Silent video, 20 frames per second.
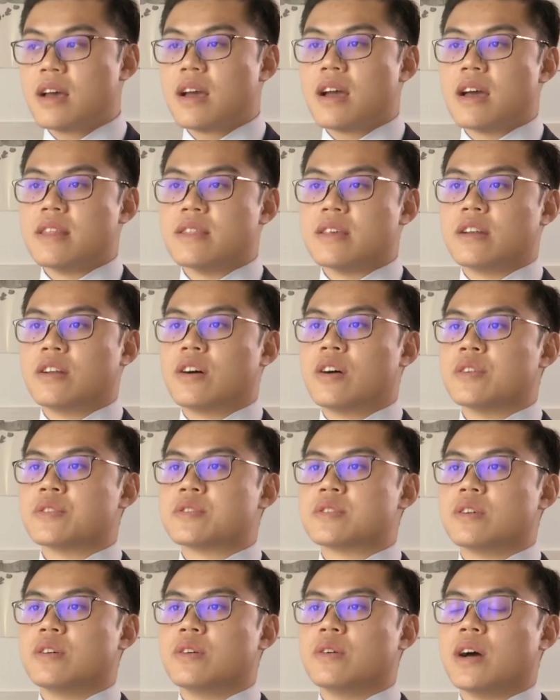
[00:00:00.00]
and then
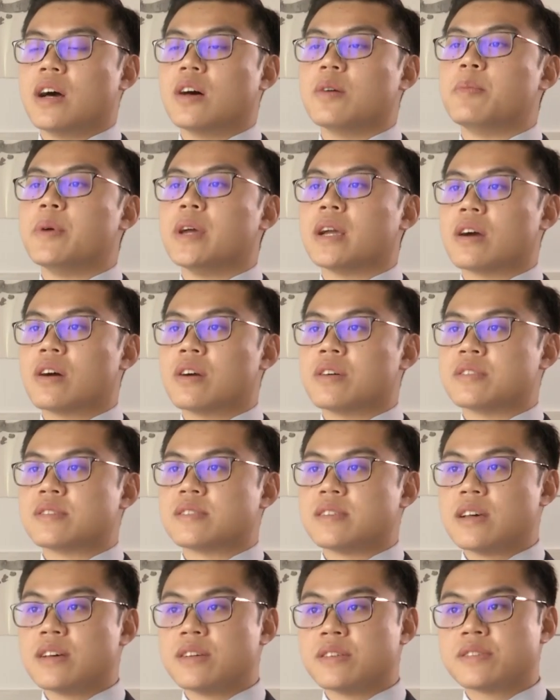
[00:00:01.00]
also helping our
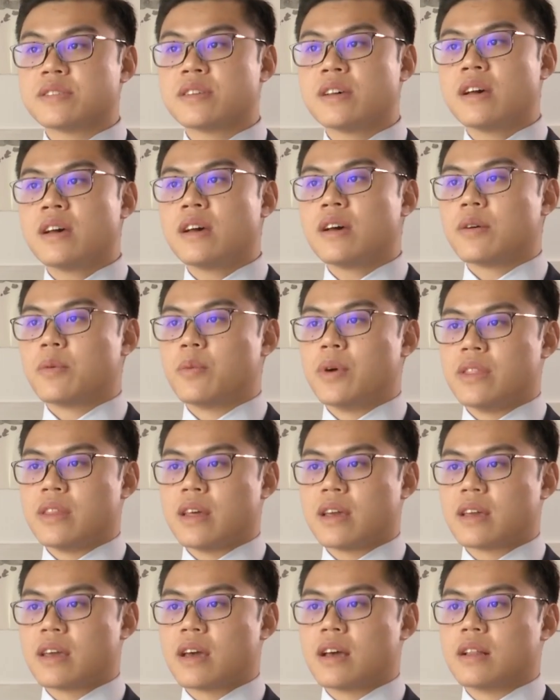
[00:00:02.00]
sales when
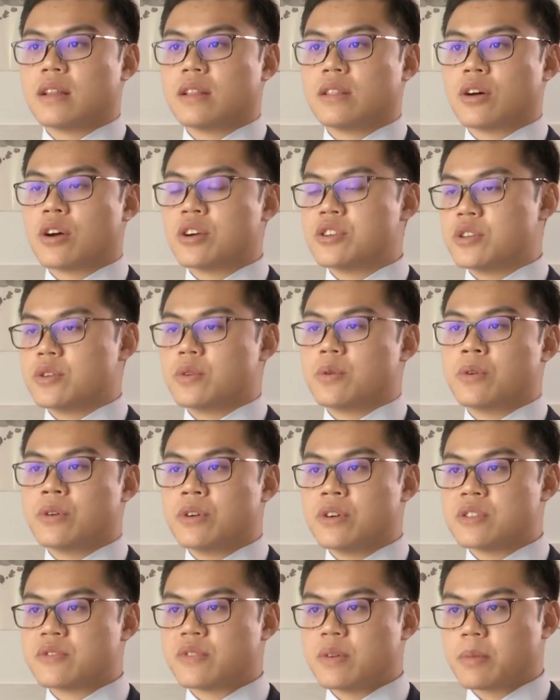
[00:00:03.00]
they get larger
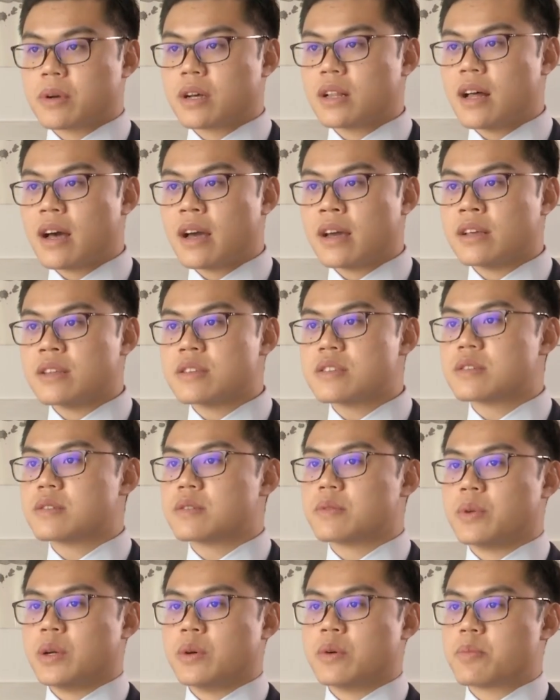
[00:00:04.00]
orders from
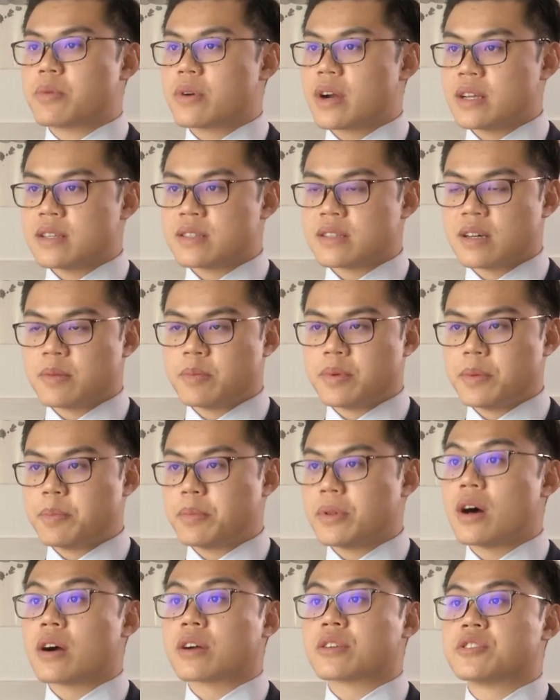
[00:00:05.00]
clients. We will price up a
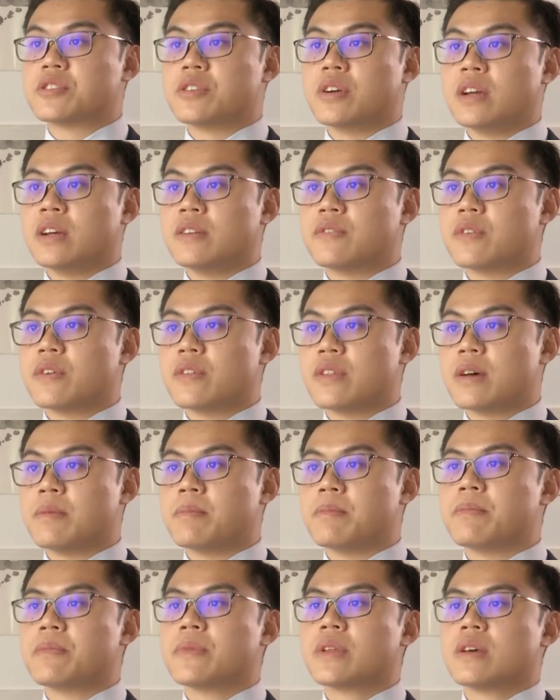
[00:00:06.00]
block trade for
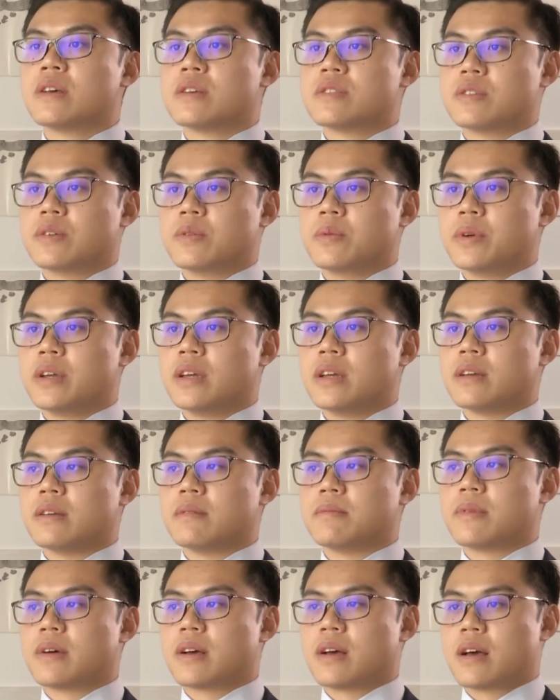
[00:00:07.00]
them, so we
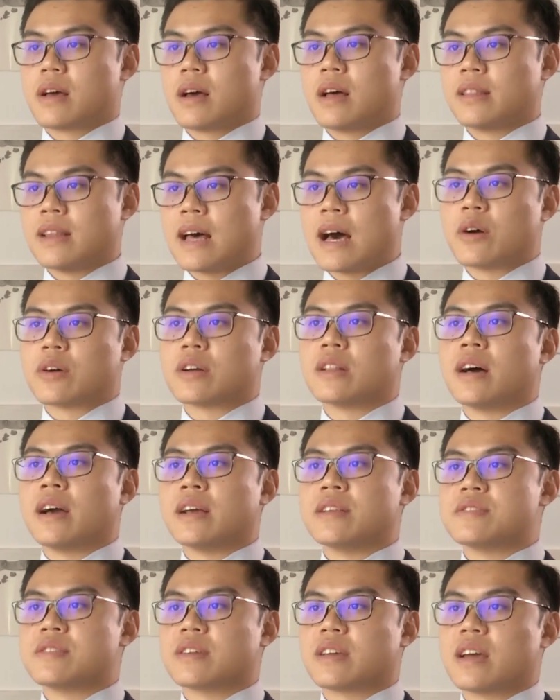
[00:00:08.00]
allow
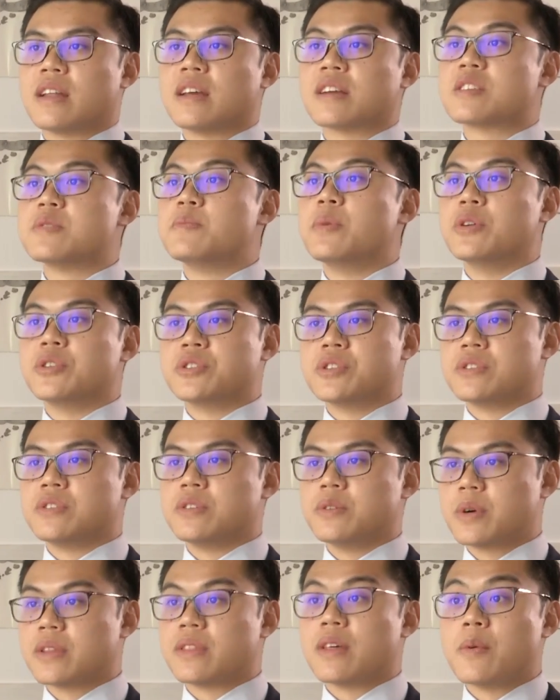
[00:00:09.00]
clients to get exposure
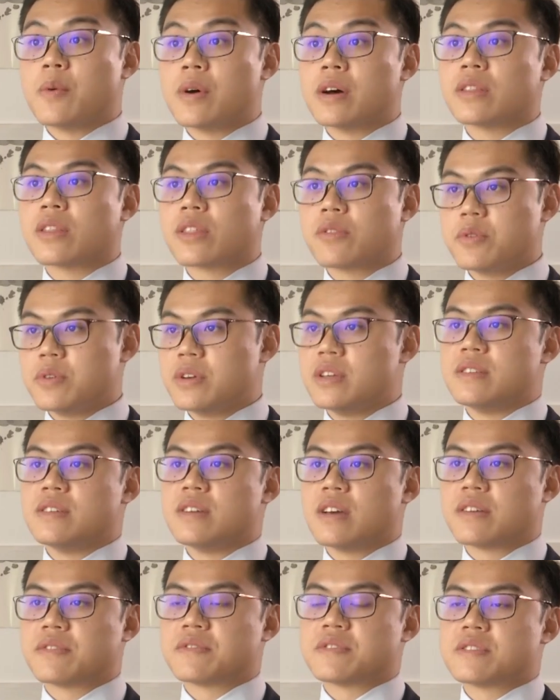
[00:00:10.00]
to what they want through
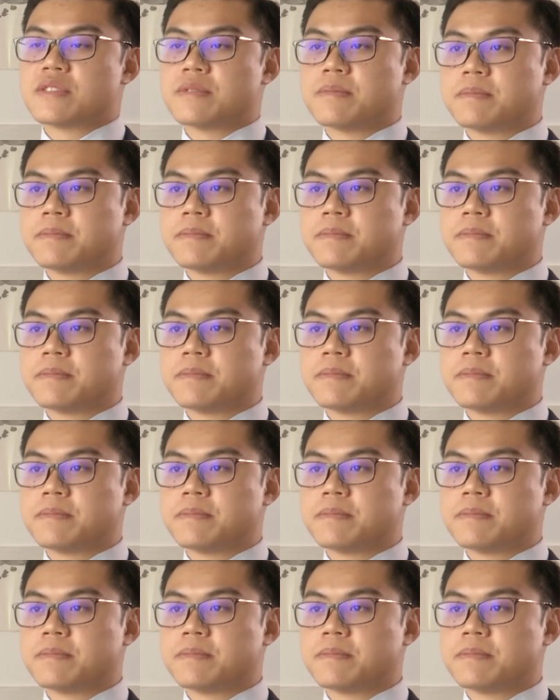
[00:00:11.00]
ETFs.